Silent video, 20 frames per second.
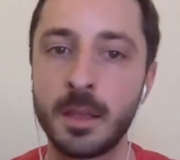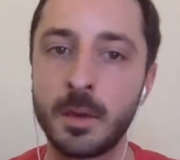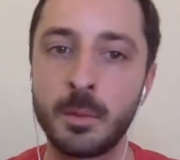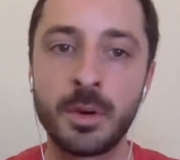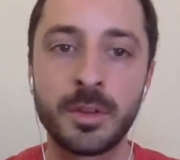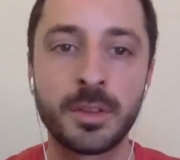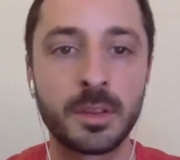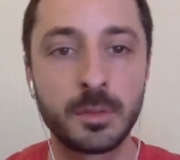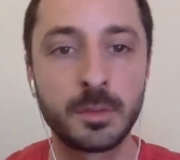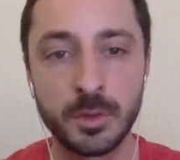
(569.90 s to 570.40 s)

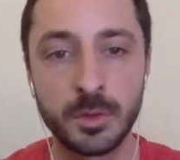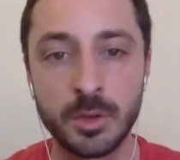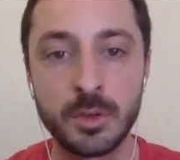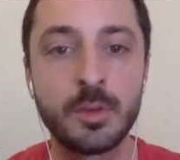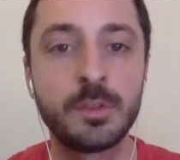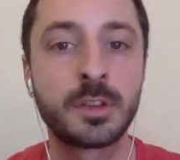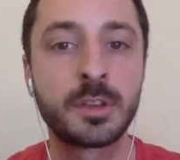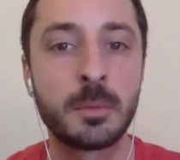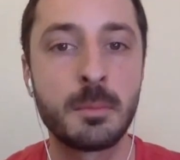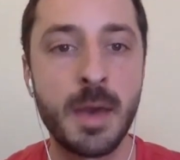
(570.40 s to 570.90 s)
with it, when you're
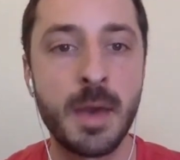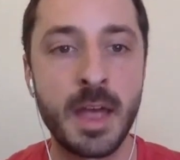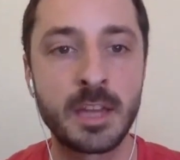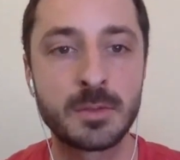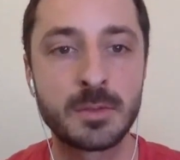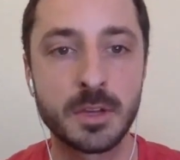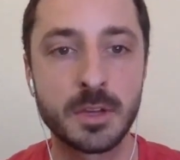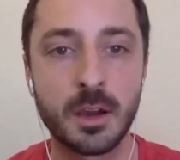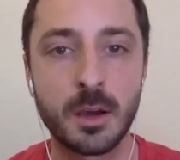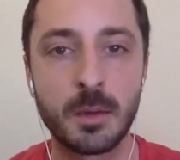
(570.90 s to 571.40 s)
using a
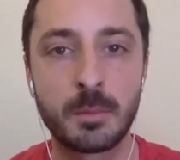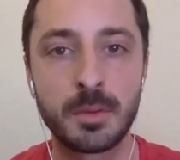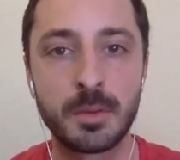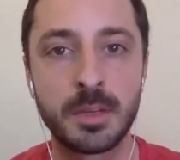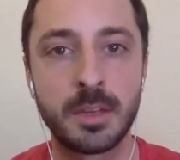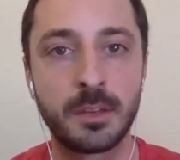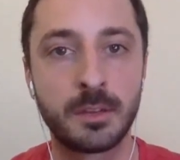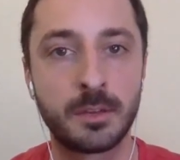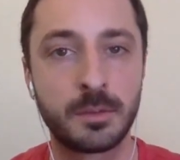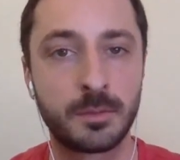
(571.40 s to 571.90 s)
management
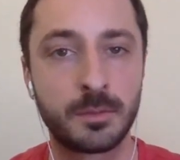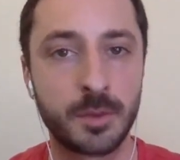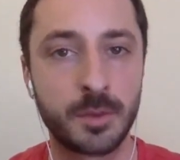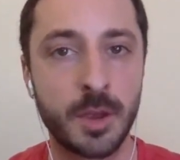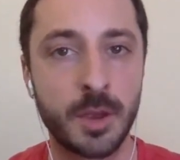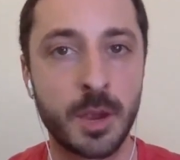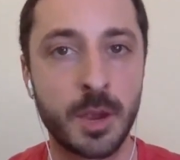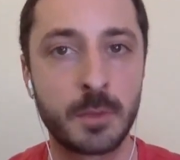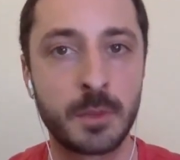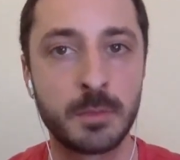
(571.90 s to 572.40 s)
company for your
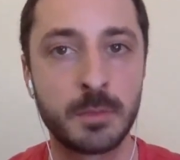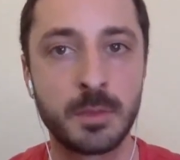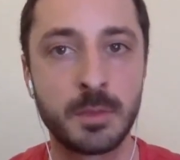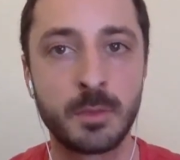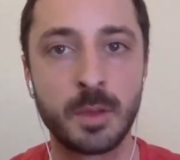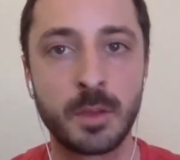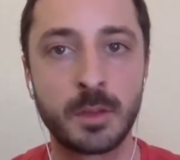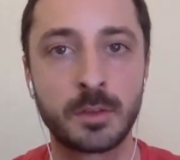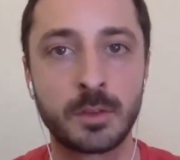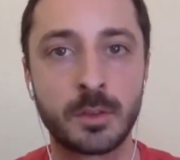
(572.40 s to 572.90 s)
Airbnb
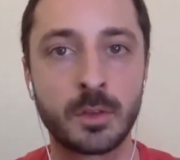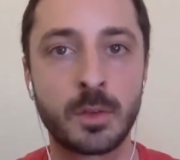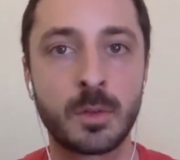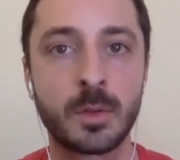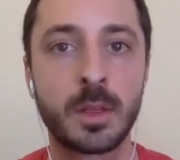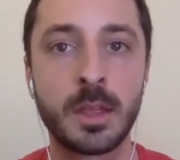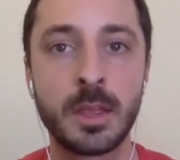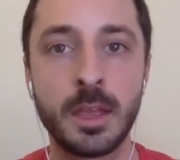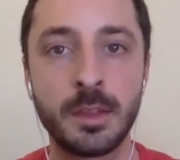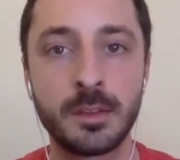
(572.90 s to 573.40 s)
rental,
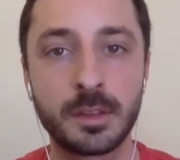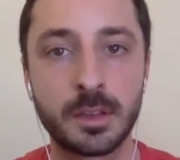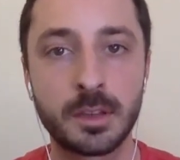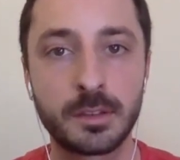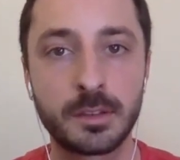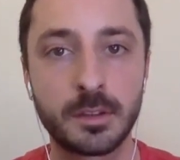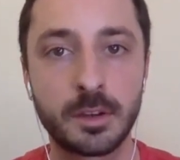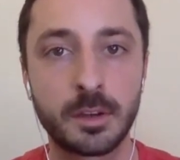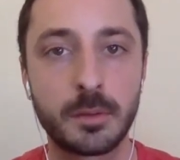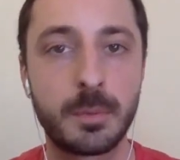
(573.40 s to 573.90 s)
is it
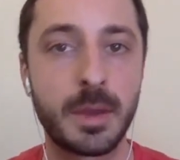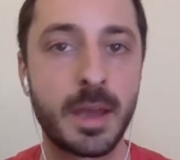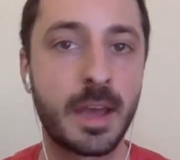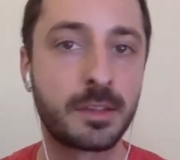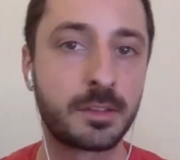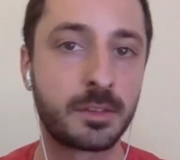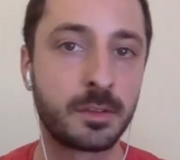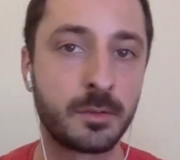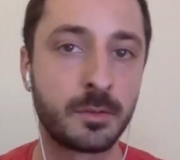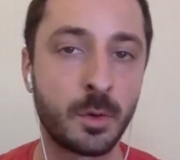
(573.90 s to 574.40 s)
considered
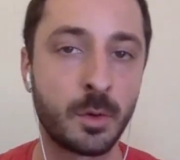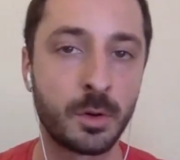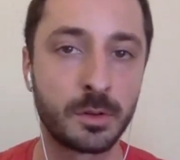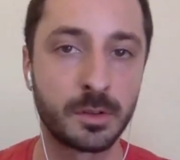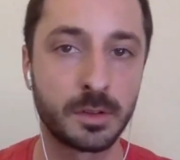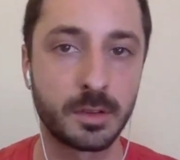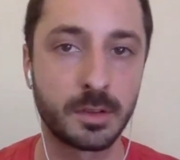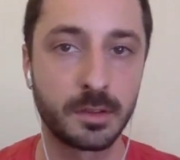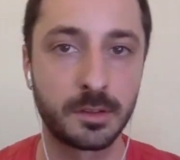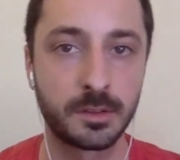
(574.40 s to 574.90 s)
passive, or
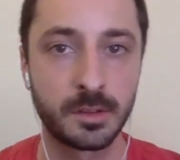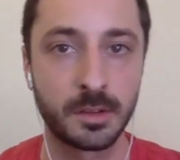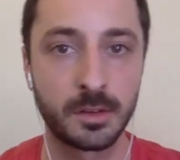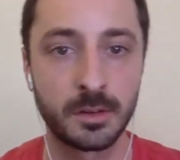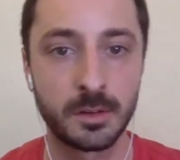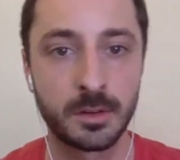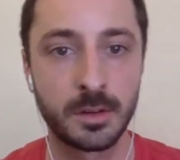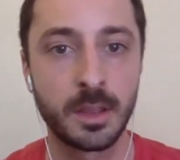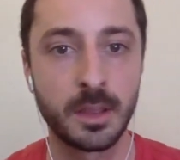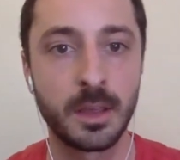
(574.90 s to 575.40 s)
is it
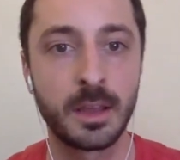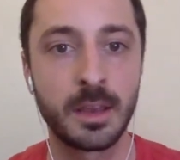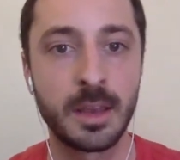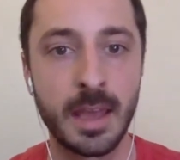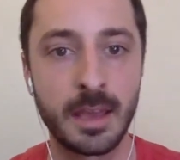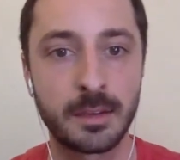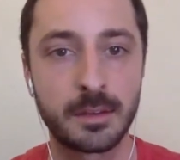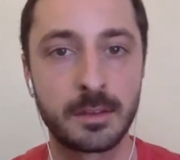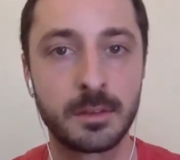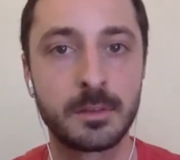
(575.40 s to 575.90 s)
considered an
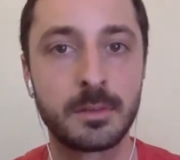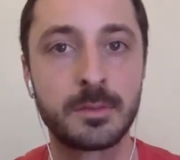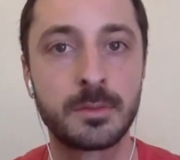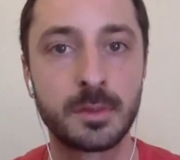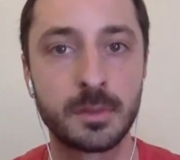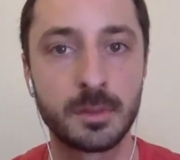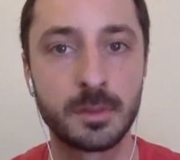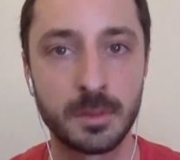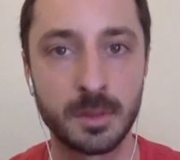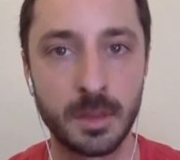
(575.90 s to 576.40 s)
active
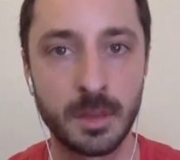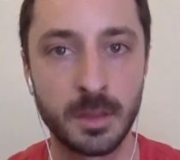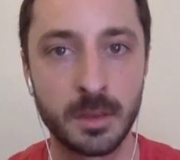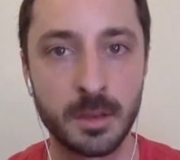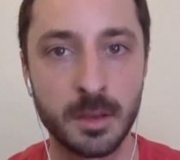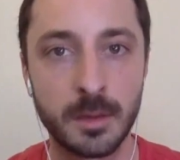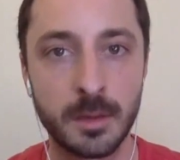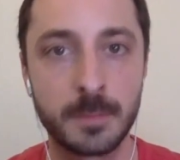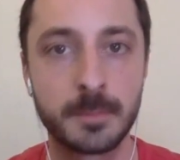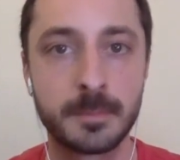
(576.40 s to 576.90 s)

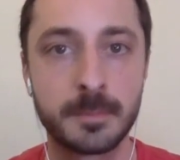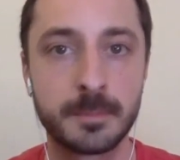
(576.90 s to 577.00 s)
income?